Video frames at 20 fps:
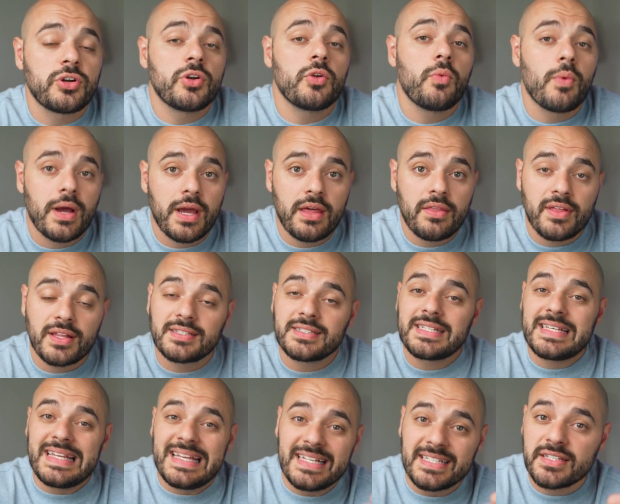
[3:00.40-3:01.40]
in a way that's
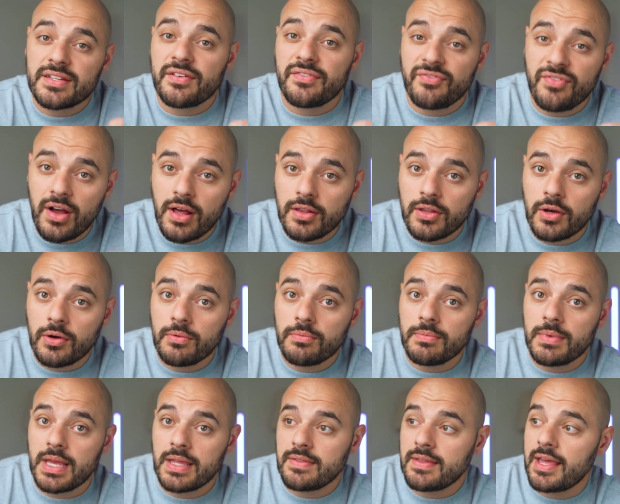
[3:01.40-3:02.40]
easy to follow
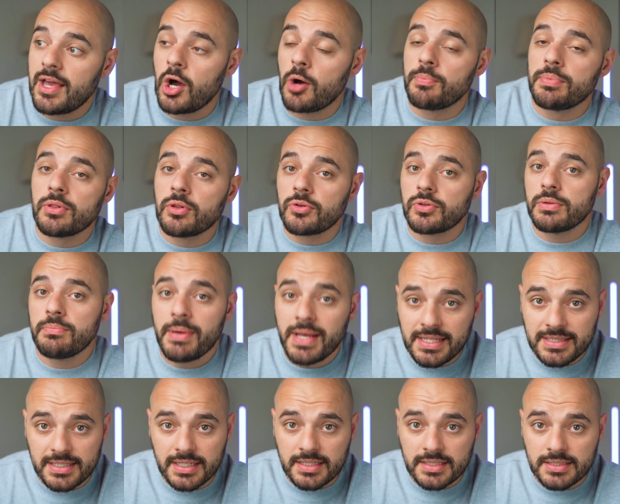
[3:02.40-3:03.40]
and they help you learn the
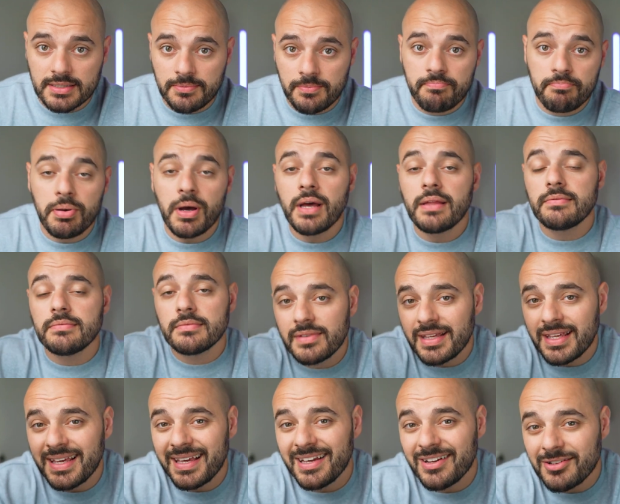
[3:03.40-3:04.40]
basics. But
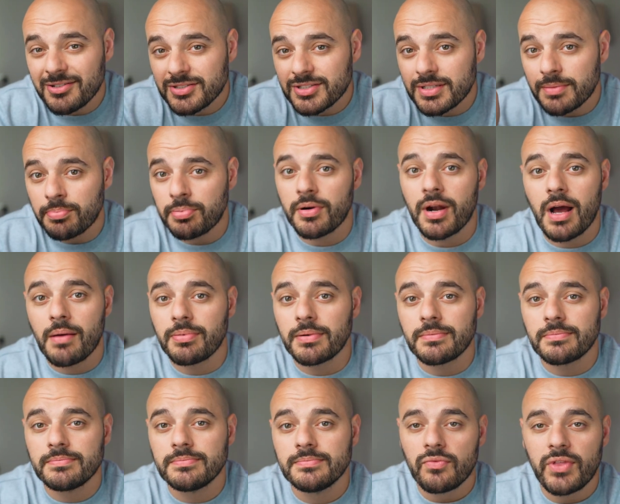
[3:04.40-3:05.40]
here's the
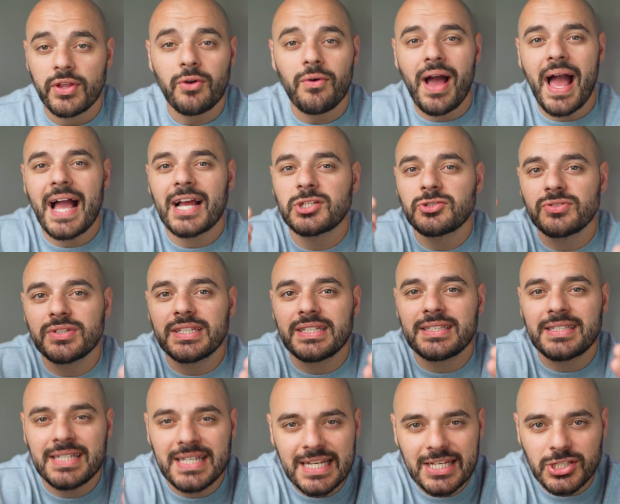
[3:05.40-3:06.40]
problem they don't actually
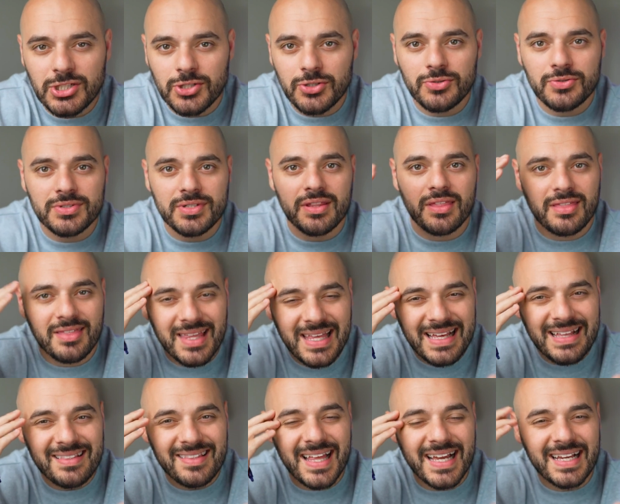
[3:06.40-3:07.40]
teach you to
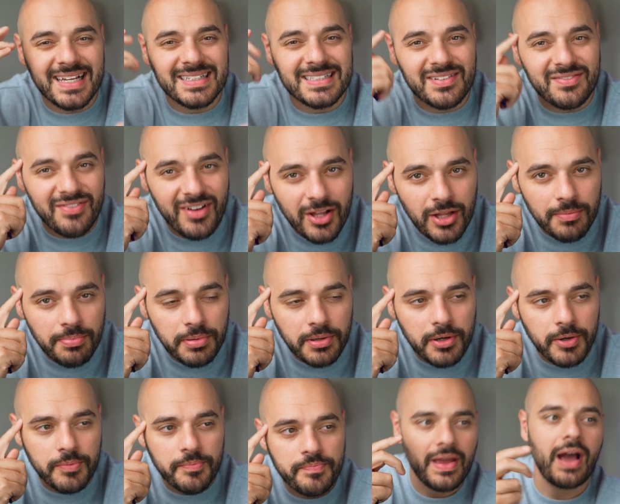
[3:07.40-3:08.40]
think like a
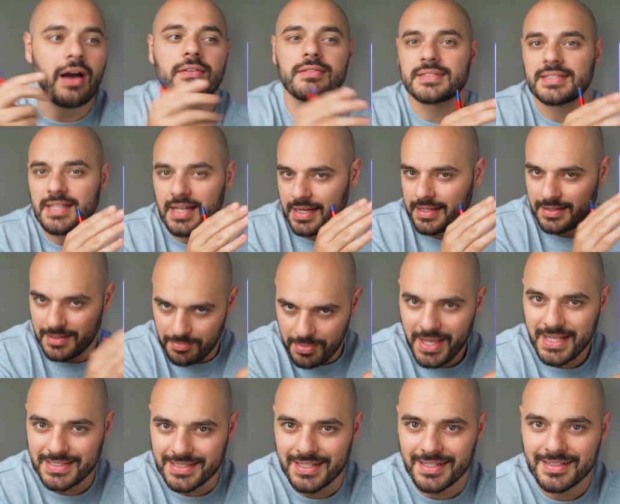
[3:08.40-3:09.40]
developer outside the
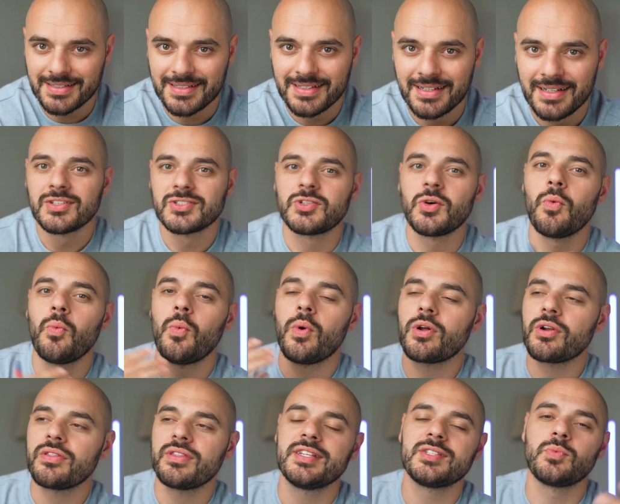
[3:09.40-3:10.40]
basics. So,
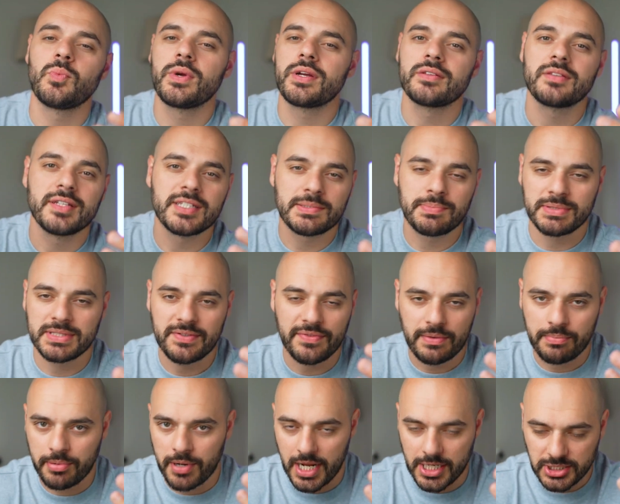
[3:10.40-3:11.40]
what are these weirdly
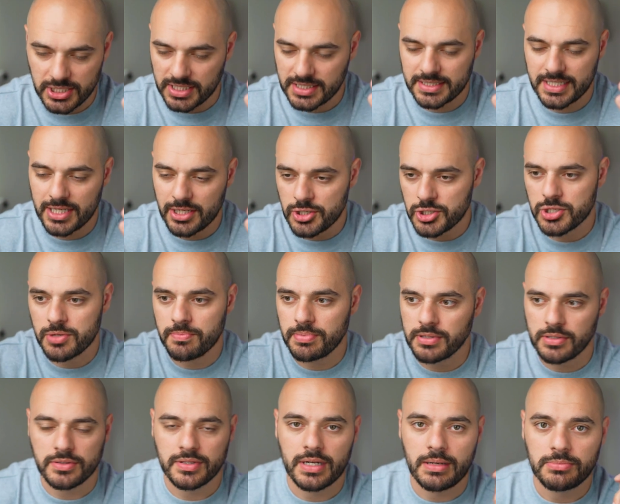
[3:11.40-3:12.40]
specific projects that you should
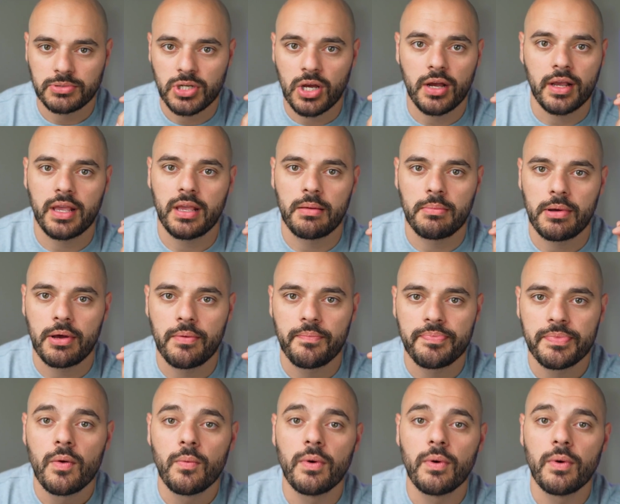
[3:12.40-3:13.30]
build that I'm talking about?